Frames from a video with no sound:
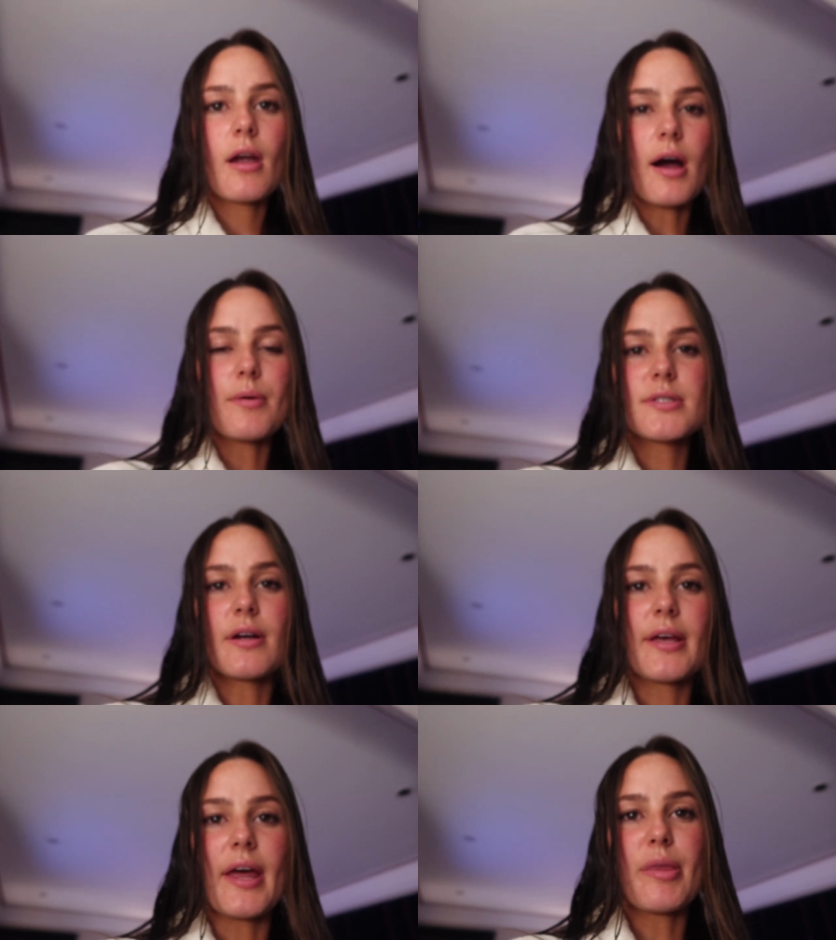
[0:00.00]
I was
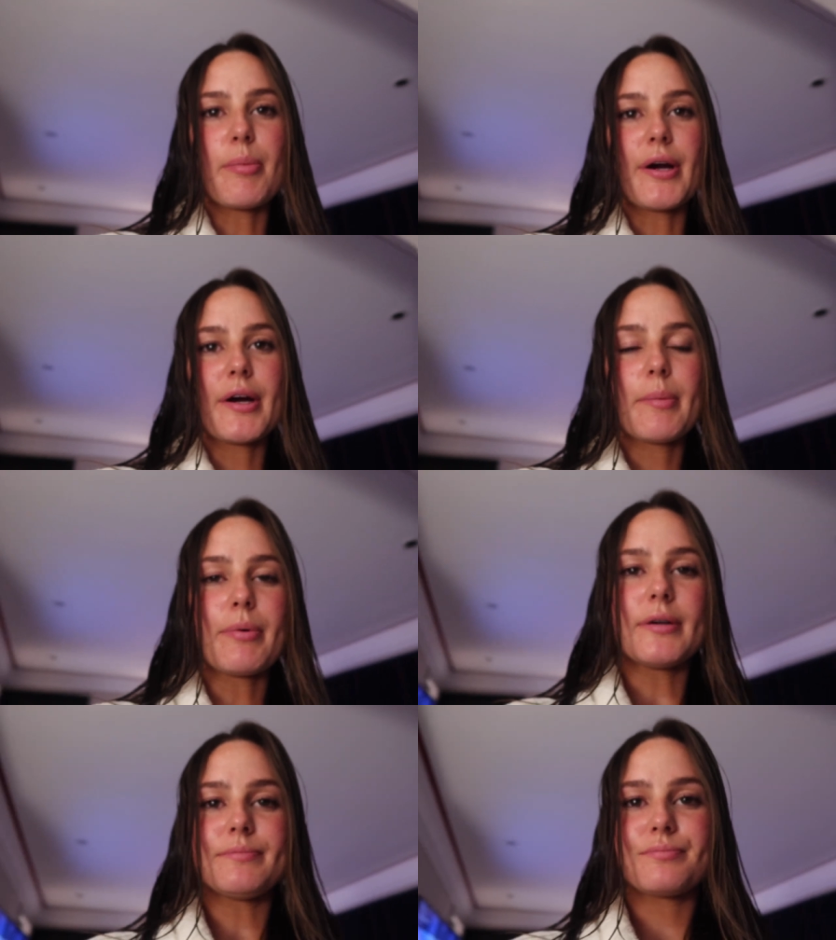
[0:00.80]
going to get the burger,
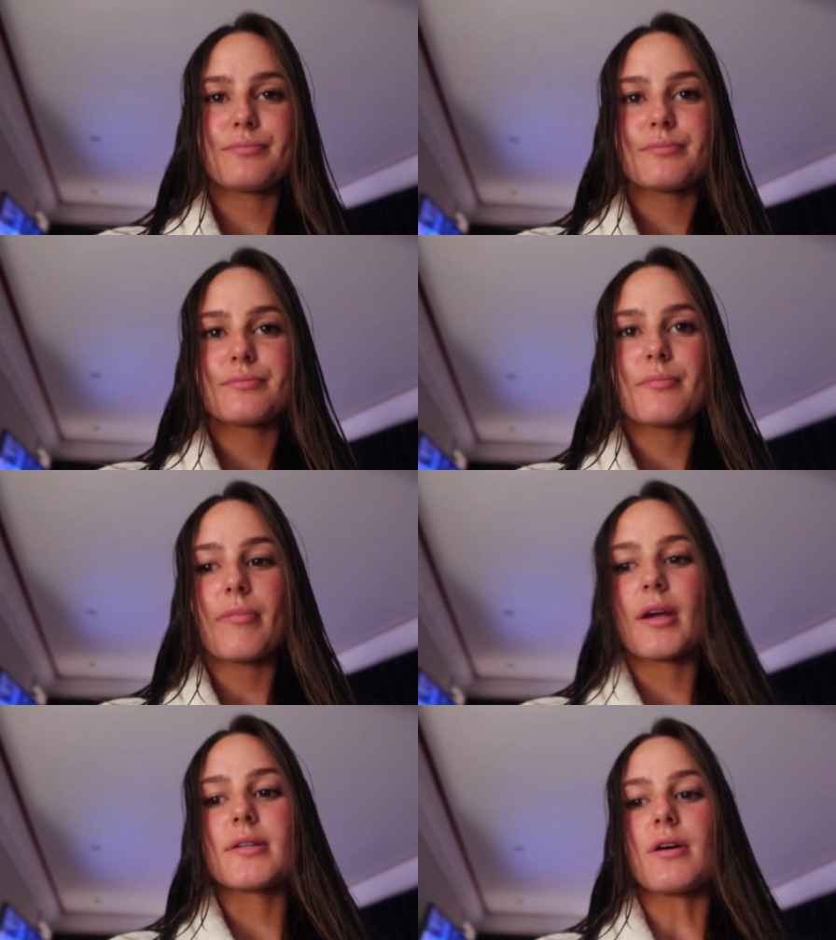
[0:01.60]
but
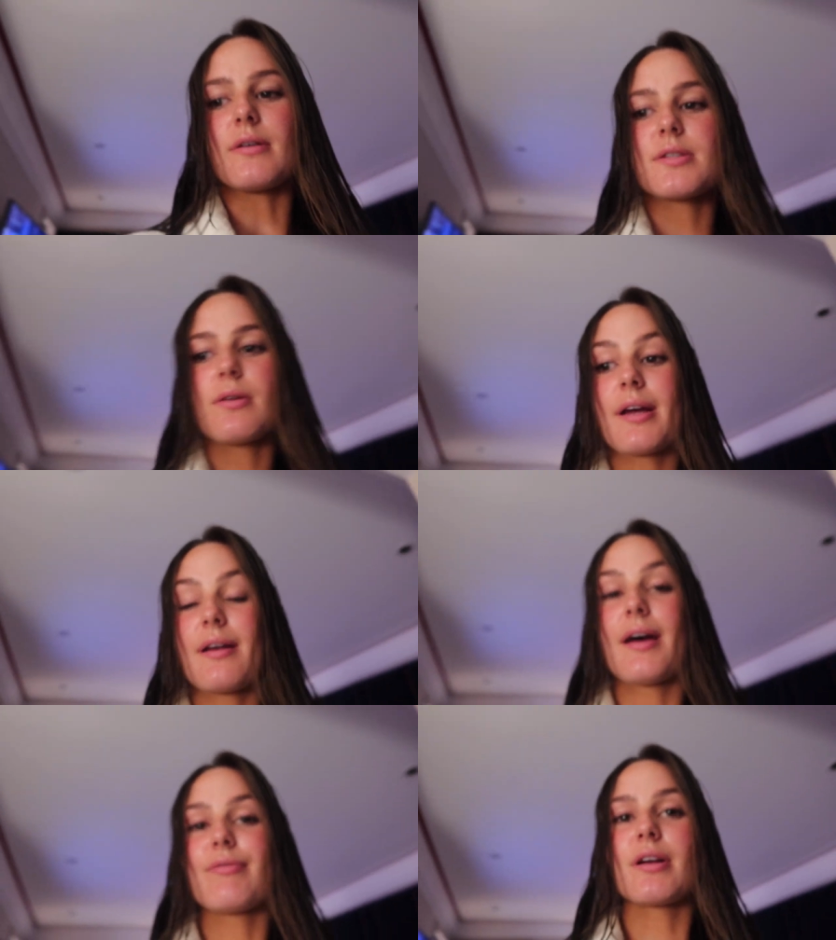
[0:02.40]
it's also like
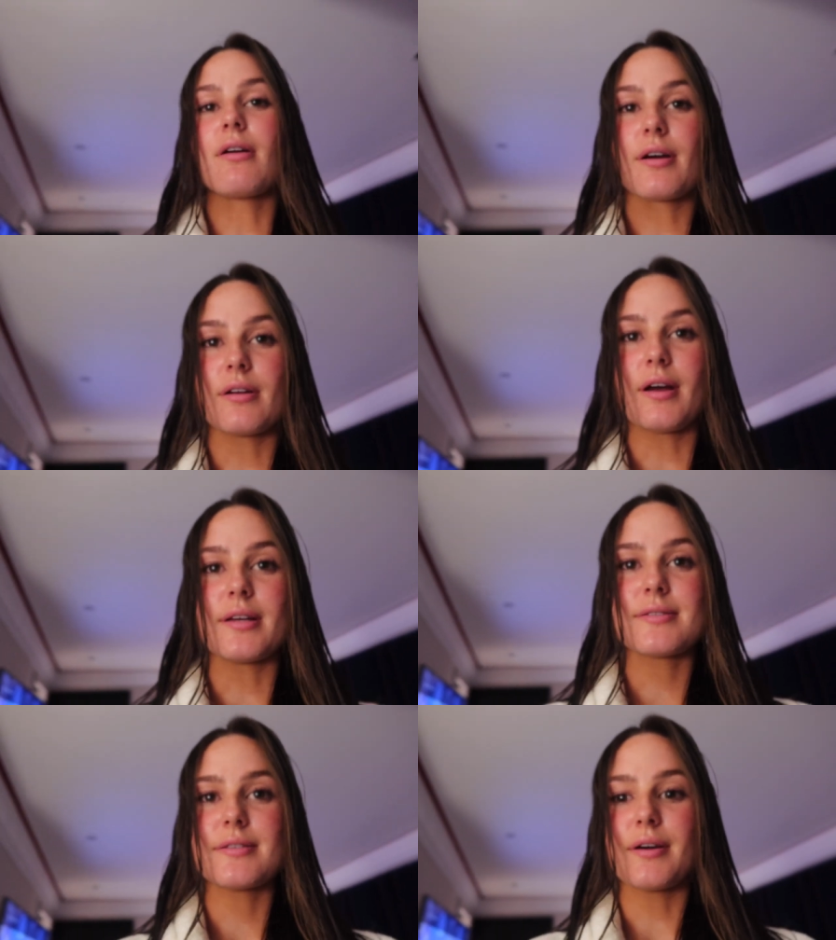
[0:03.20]
11 o'clock at
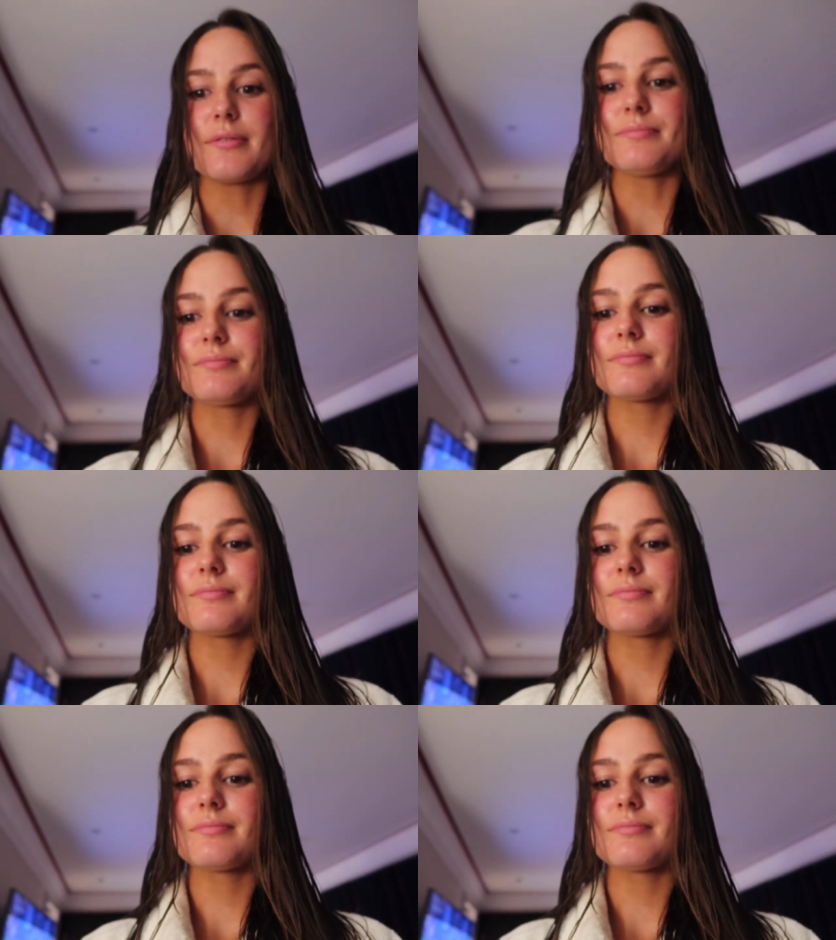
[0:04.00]
night, so